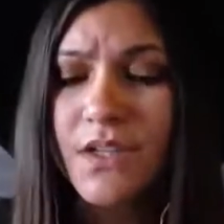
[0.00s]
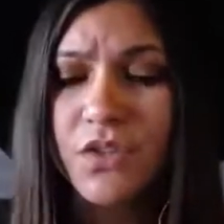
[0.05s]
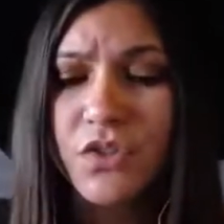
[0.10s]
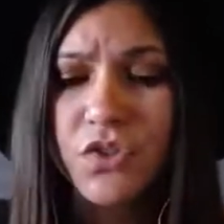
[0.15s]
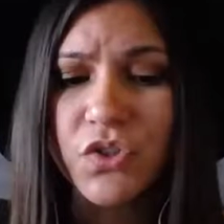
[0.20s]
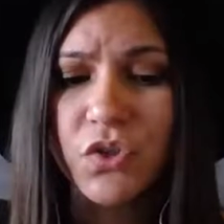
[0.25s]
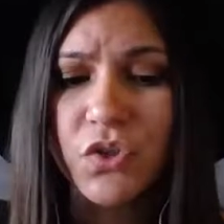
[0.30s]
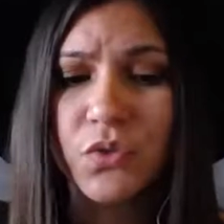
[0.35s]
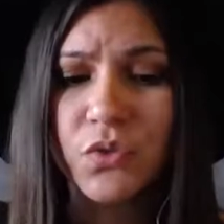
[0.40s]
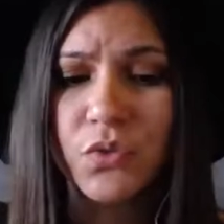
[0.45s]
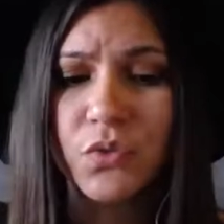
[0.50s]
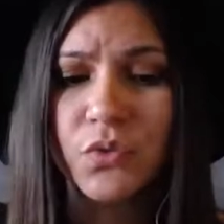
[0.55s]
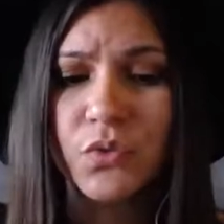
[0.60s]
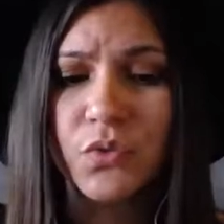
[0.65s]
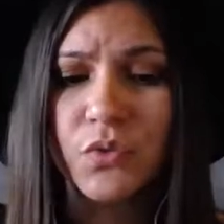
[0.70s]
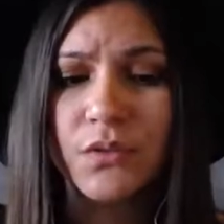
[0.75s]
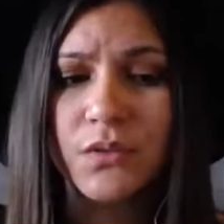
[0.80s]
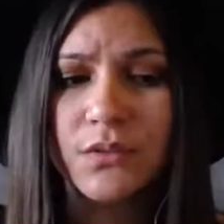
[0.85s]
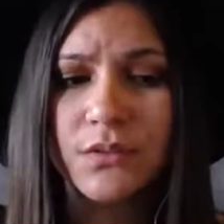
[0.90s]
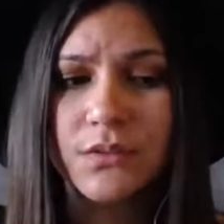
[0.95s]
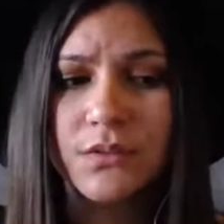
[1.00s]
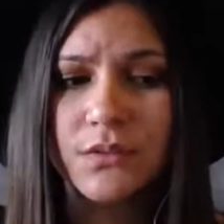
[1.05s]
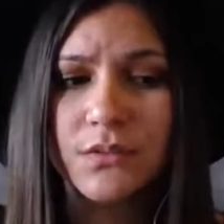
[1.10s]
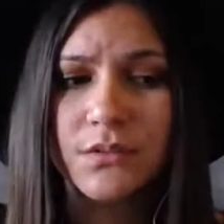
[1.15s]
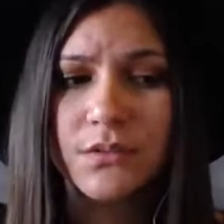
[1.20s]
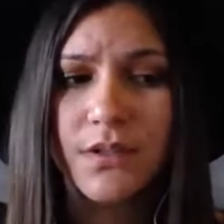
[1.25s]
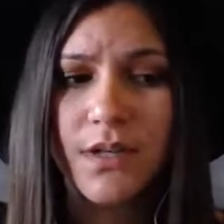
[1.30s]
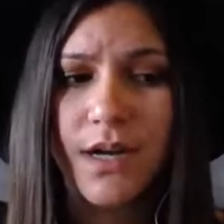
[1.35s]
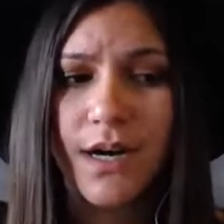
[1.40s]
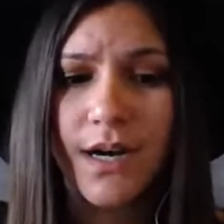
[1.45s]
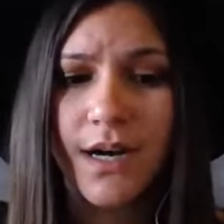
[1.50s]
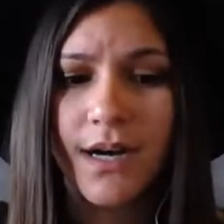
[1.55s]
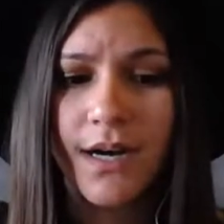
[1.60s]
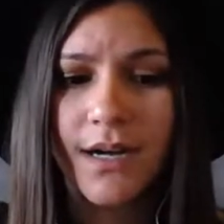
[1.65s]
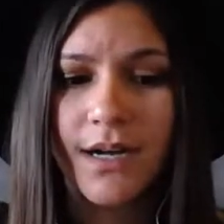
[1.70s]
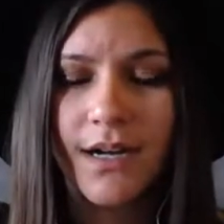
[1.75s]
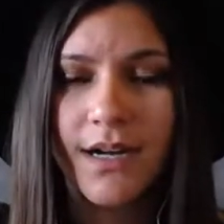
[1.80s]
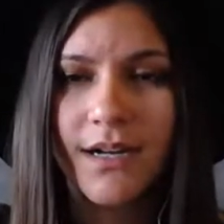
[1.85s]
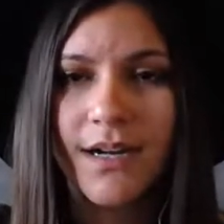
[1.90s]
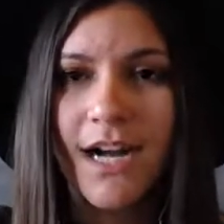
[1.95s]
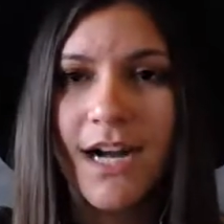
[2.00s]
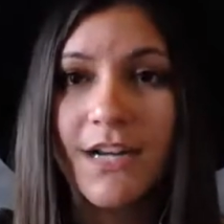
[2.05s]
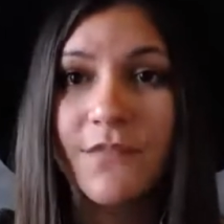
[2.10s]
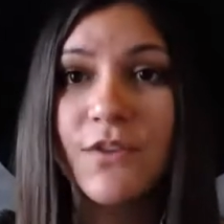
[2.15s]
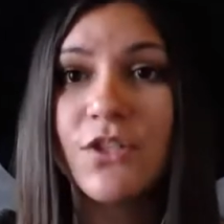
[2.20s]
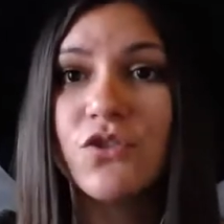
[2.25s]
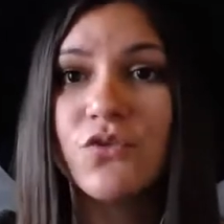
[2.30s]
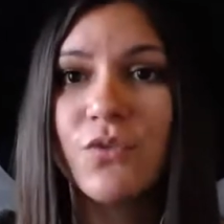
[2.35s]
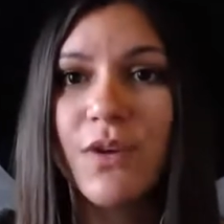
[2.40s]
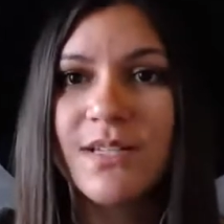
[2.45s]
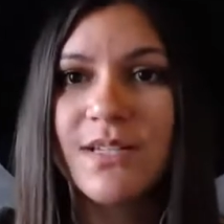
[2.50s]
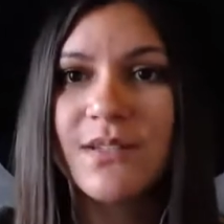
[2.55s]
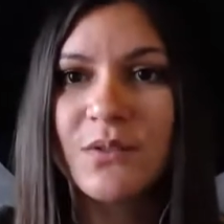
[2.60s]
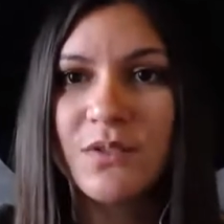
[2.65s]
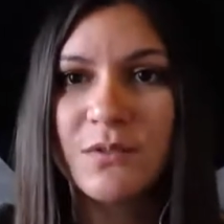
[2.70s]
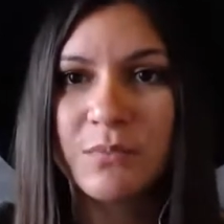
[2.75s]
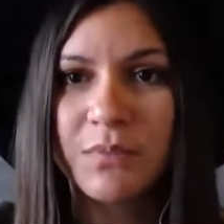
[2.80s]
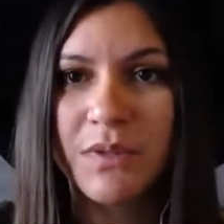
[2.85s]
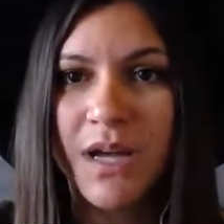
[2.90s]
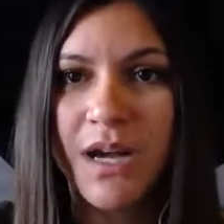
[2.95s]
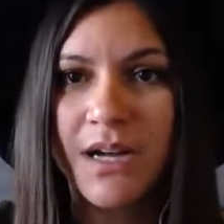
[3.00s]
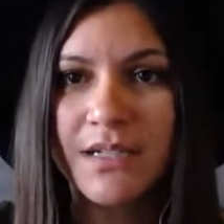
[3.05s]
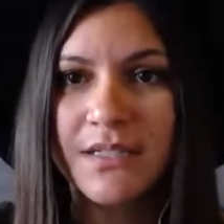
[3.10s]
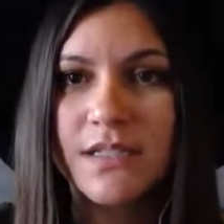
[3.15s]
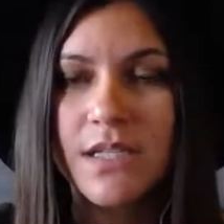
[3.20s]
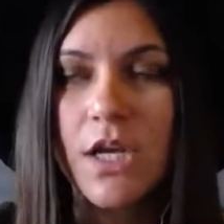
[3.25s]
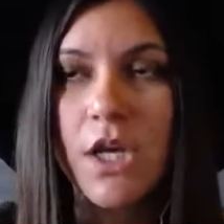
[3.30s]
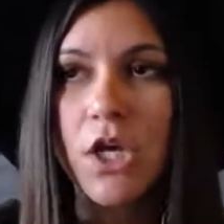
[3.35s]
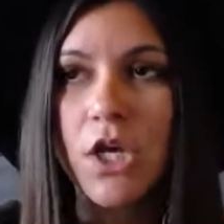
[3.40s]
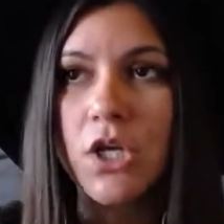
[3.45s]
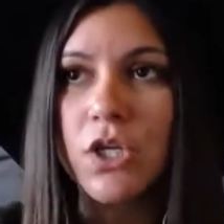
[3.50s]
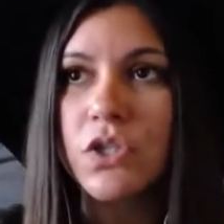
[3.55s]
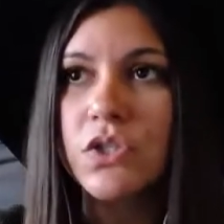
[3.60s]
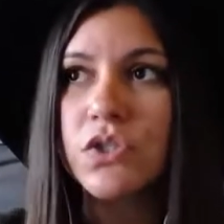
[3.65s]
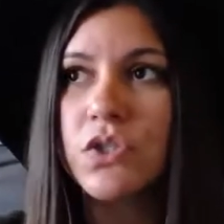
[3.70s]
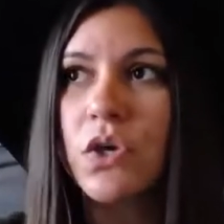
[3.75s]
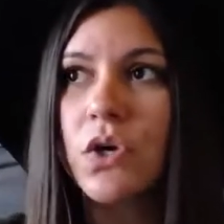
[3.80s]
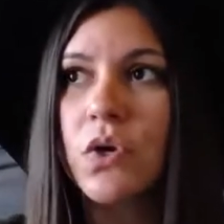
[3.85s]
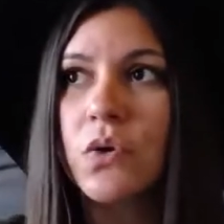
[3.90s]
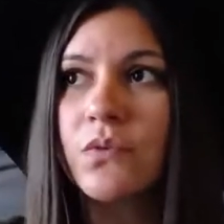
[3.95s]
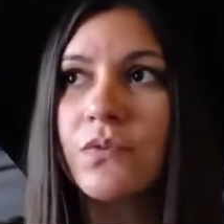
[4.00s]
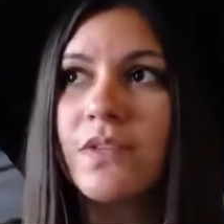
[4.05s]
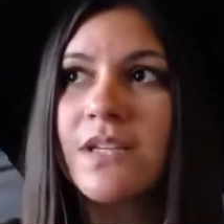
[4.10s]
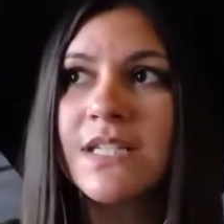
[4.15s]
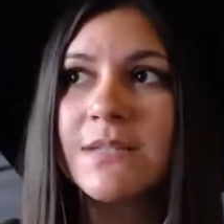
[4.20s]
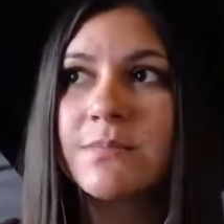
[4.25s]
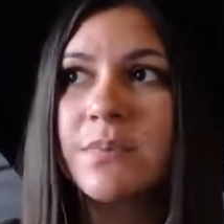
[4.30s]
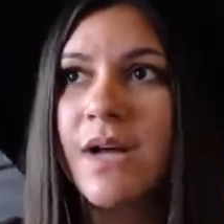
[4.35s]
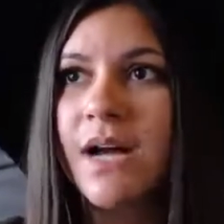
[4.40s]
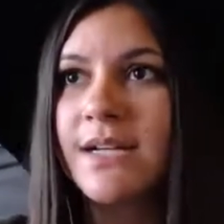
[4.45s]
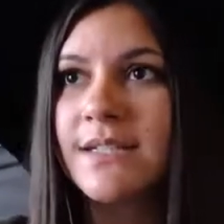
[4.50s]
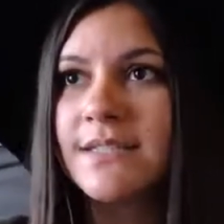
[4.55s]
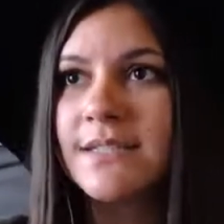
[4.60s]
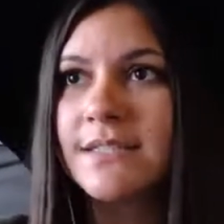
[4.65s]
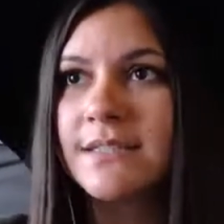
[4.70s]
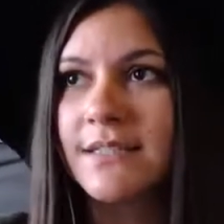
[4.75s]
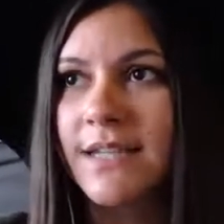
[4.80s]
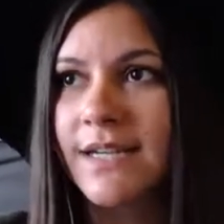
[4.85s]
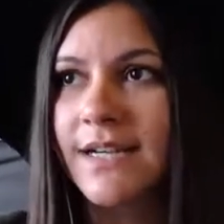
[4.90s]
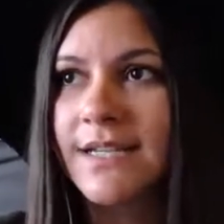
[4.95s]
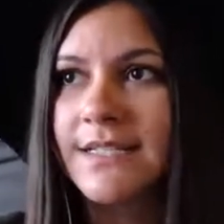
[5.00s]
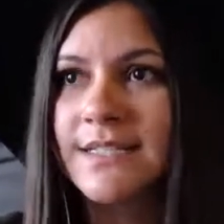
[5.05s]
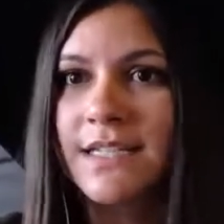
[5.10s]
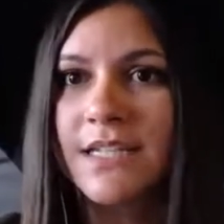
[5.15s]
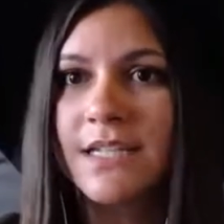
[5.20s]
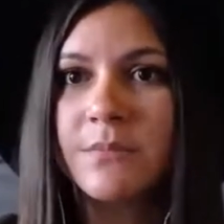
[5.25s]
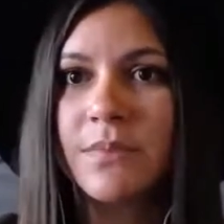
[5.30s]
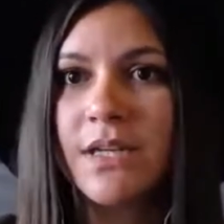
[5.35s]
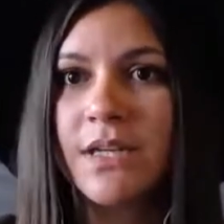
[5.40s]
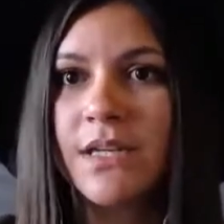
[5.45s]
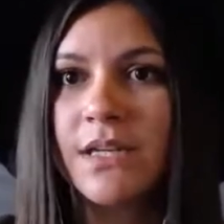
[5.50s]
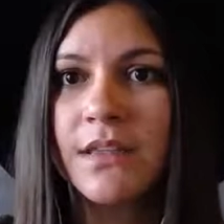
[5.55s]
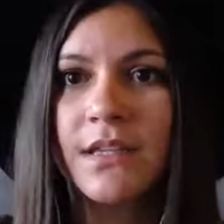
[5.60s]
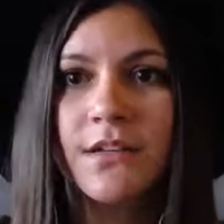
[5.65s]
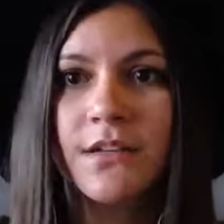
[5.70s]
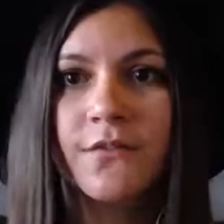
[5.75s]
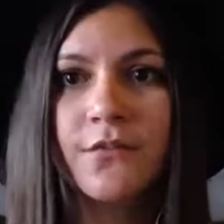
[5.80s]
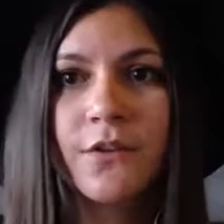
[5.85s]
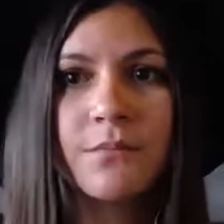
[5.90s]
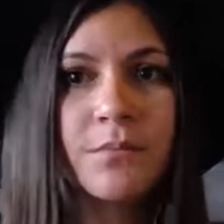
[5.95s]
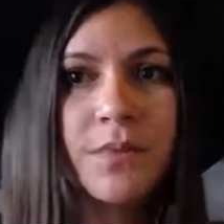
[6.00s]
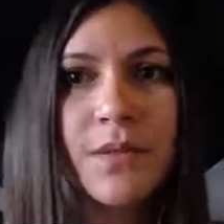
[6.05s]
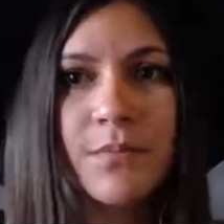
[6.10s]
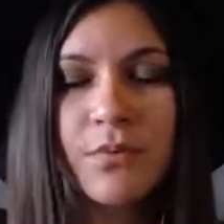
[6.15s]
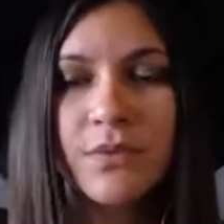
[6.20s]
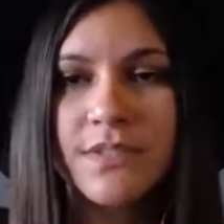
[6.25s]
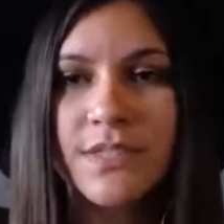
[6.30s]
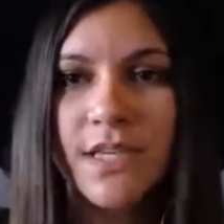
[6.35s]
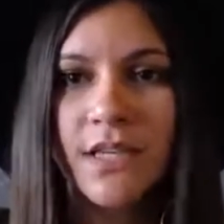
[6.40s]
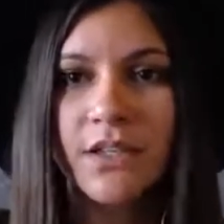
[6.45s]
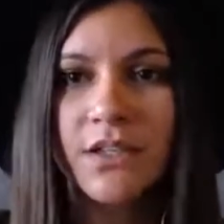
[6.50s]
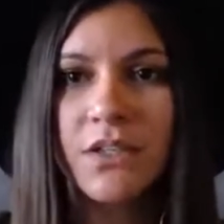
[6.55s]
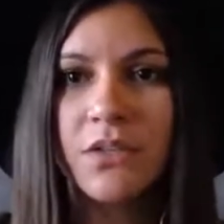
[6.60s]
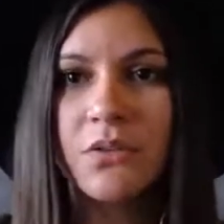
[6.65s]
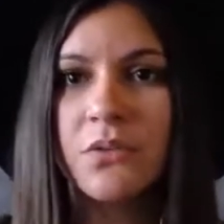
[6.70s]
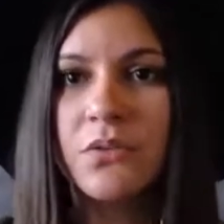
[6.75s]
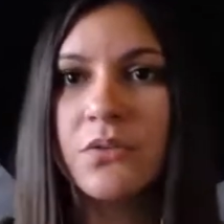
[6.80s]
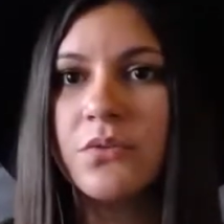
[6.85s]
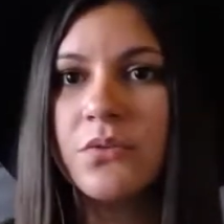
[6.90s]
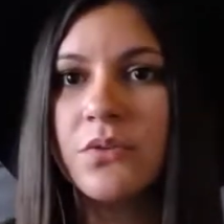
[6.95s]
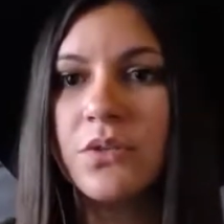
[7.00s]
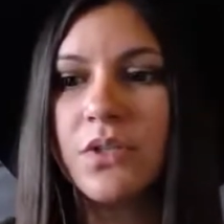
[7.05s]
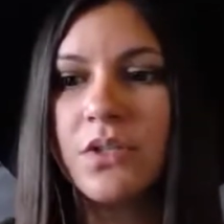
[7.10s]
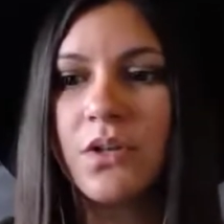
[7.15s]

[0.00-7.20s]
To kind of address those blocks. So these blocks, like I said, can be anything from people telling you,